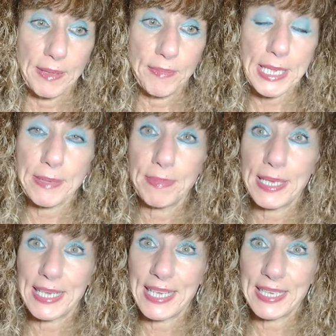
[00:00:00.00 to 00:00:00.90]
make
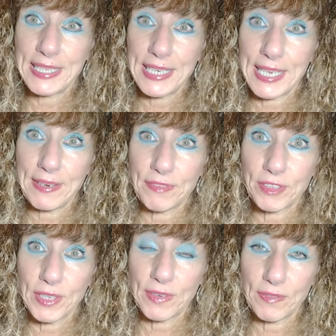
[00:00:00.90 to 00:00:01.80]
me a candidate
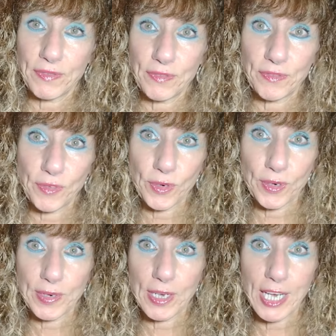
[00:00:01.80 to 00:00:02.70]
for
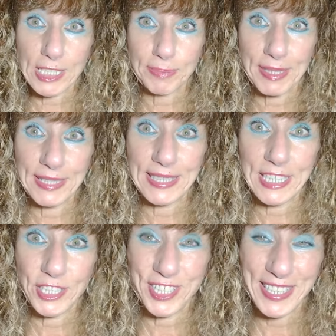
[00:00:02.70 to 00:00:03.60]

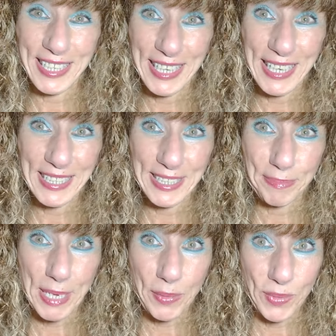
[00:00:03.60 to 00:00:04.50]
hospitalization
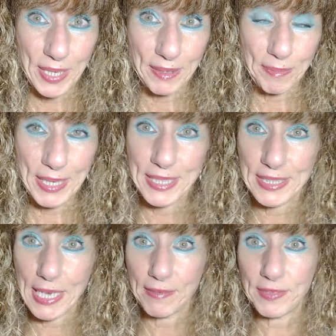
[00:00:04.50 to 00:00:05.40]
against my will,
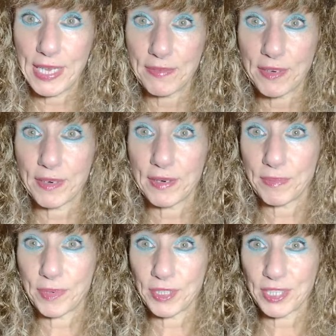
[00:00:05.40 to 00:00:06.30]
because I've never
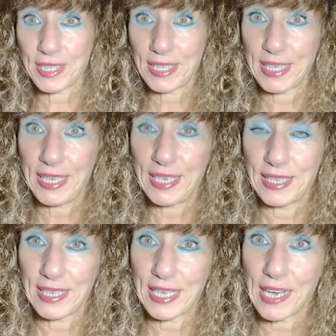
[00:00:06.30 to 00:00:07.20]
personally,
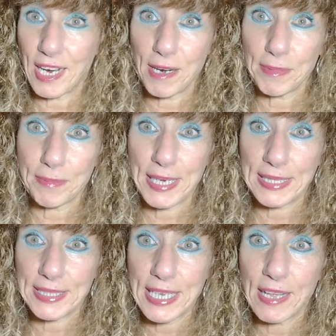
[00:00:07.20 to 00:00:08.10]
like, harmed
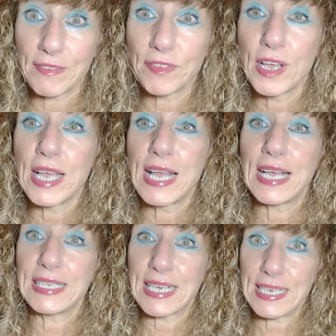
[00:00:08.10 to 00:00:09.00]
myself,
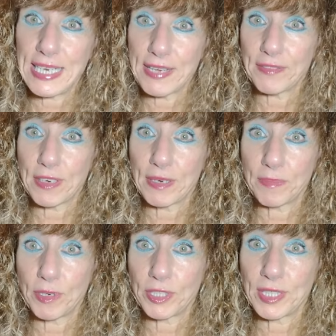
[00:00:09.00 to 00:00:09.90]
and I
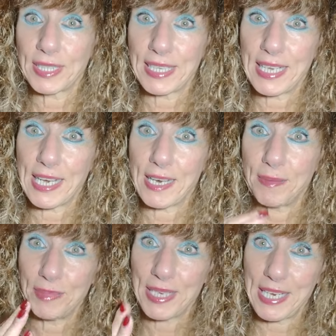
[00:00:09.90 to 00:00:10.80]
never personally
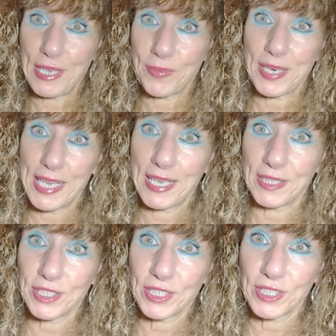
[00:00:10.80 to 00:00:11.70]
harmed anyone
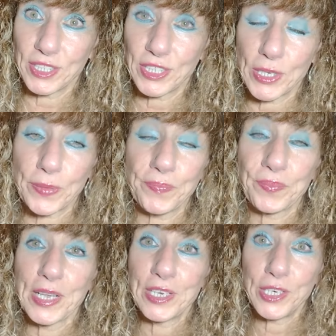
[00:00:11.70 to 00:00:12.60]
else. So
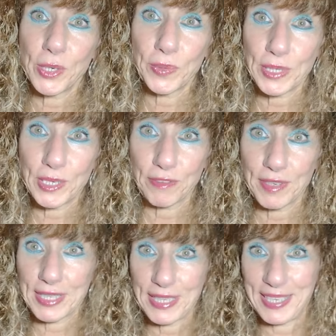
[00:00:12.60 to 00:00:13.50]
no one could
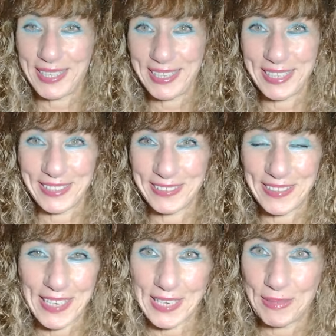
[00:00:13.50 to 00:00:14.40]
really, you know,